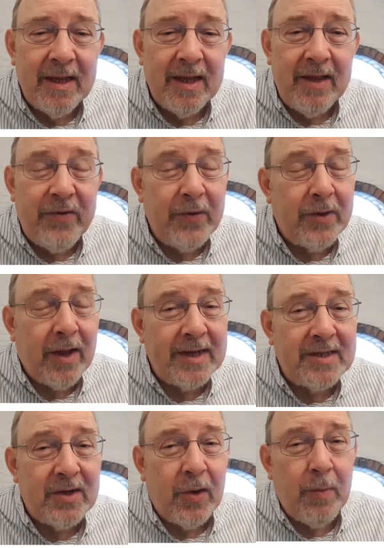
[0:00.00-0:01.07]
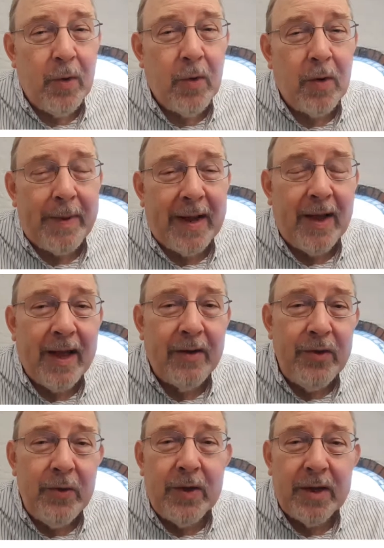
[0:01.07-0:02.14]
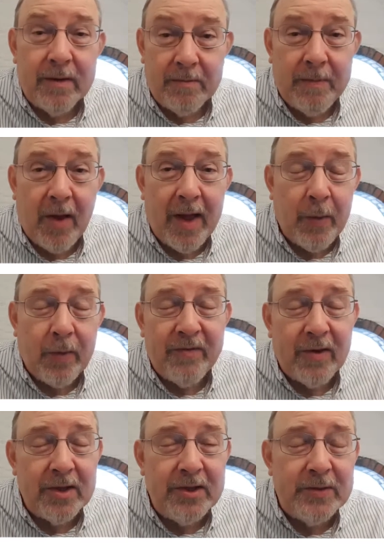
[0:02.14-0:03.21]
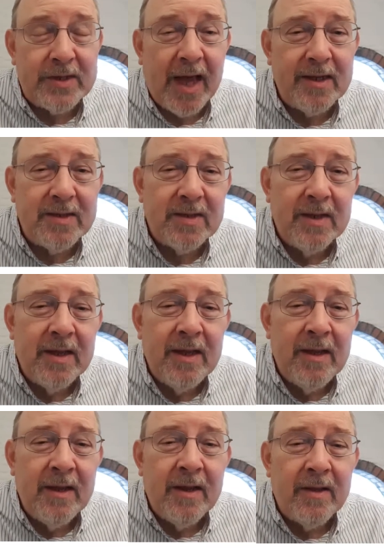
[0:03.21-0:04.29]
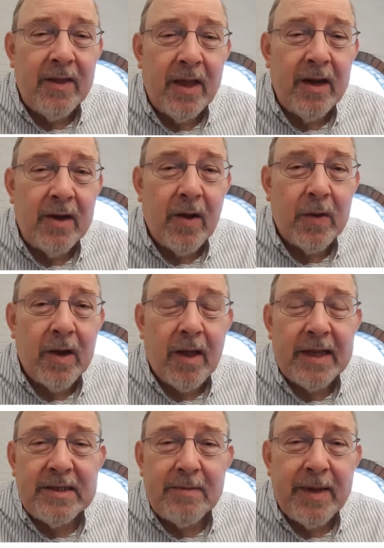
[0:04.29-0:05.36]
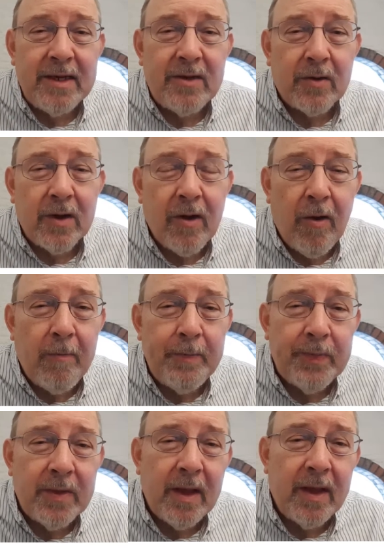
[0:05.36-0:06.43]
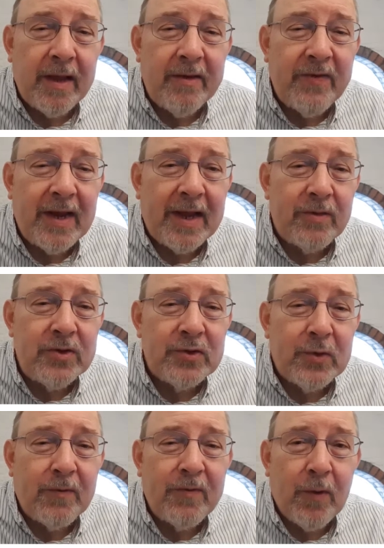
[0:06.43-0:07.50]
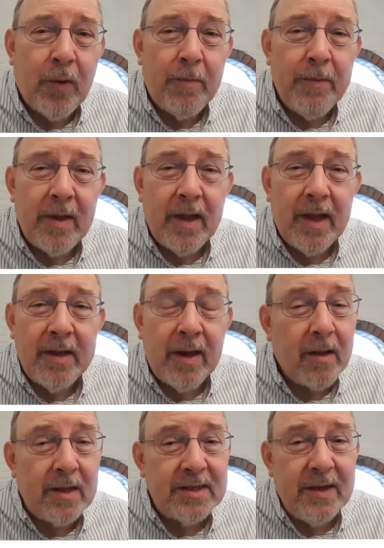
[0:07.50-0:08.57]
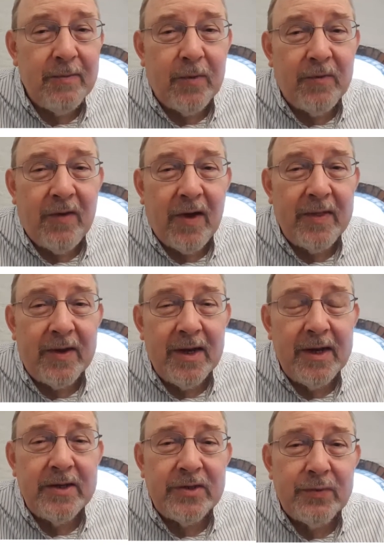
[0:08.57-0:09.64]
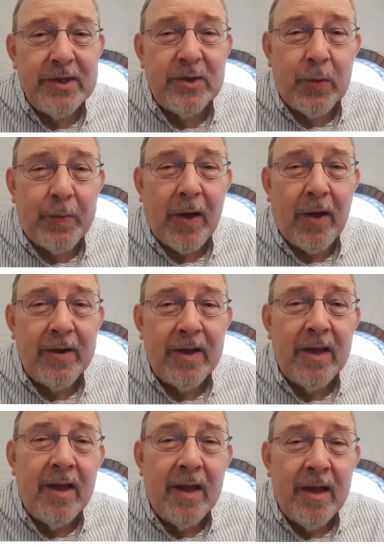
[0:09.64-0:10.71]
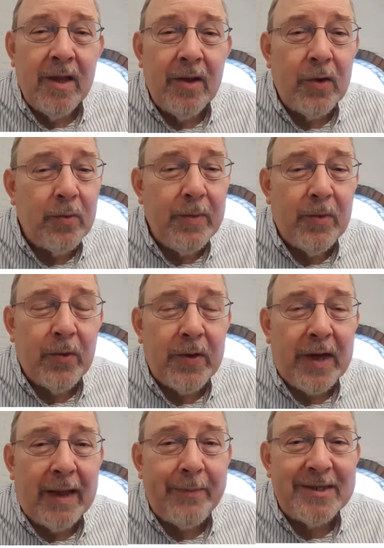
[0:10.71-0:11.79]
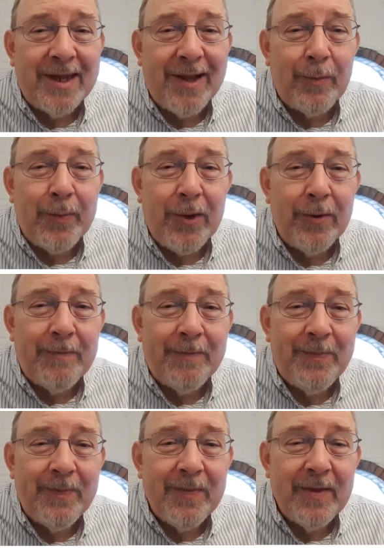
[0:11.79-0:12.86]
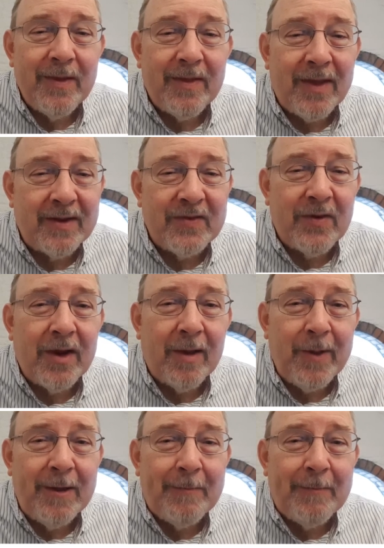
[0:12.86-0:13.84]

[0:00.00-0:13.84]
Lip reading: If you'd like to know more about how you can buy one of our new scanners, then go online to medit.com and fill out the short form, and our team will find the nearest regional partner who will be more than happy to help you. Thanks for coming.